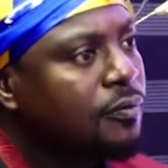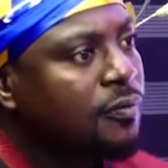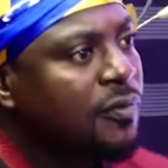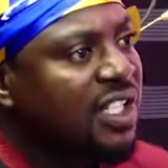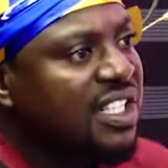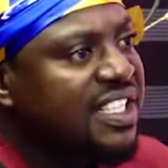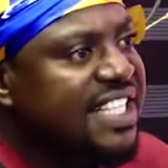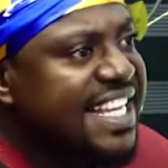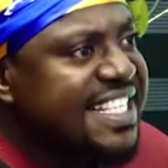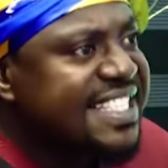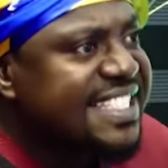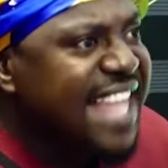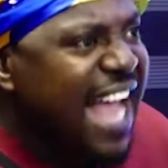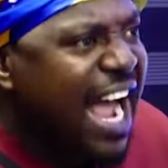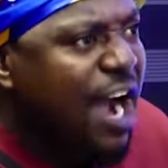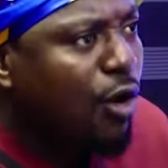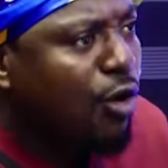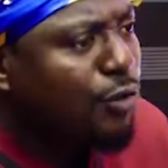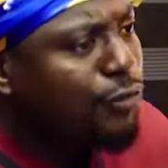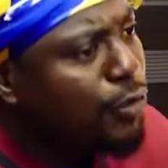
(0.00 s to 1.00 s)
the
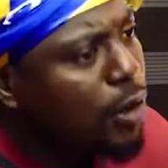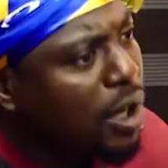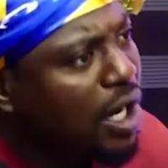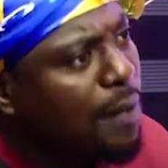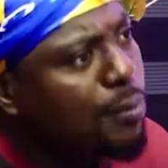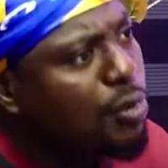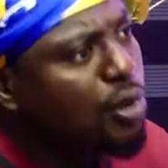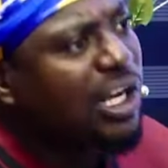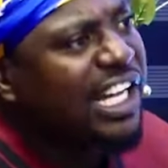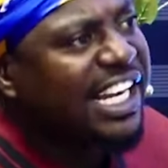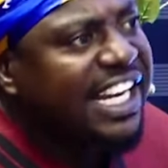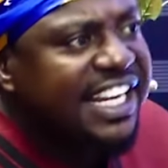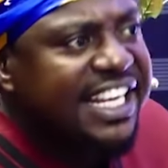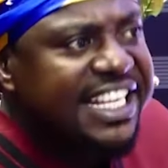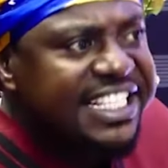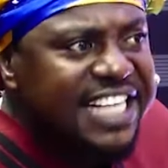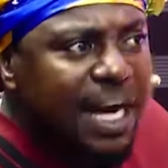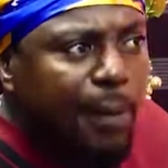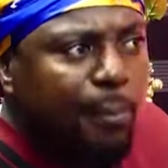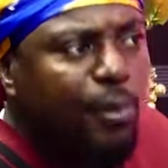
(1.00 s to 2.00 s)
star of wanna book in
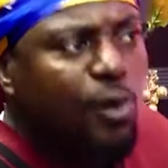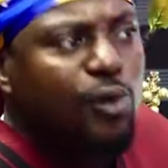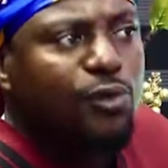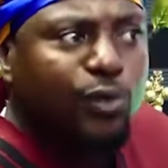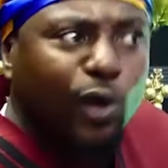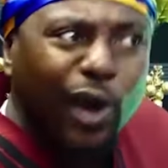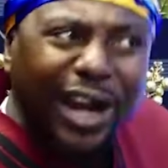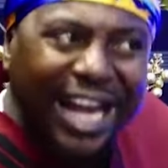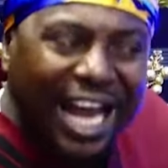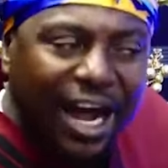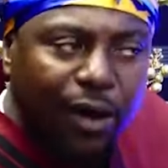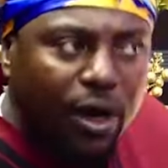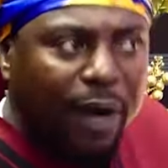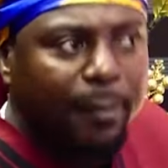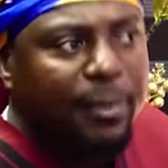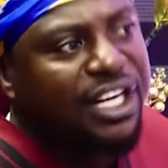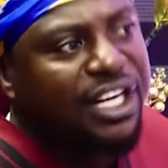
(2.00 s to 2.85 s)
Japan for now amene